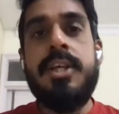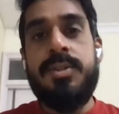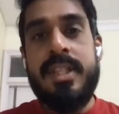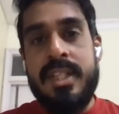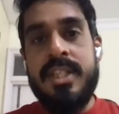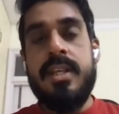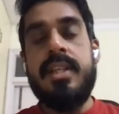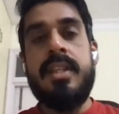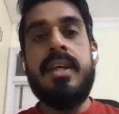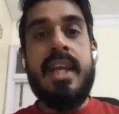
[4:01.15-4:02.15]
So this is
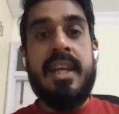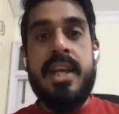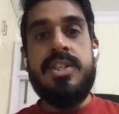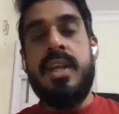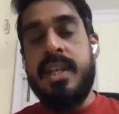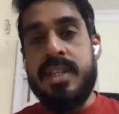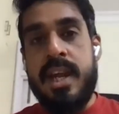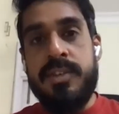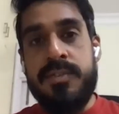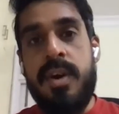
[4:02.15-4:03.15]
the data engineering
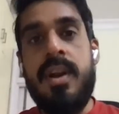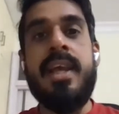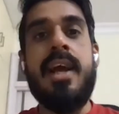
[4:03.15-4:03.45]
stands for,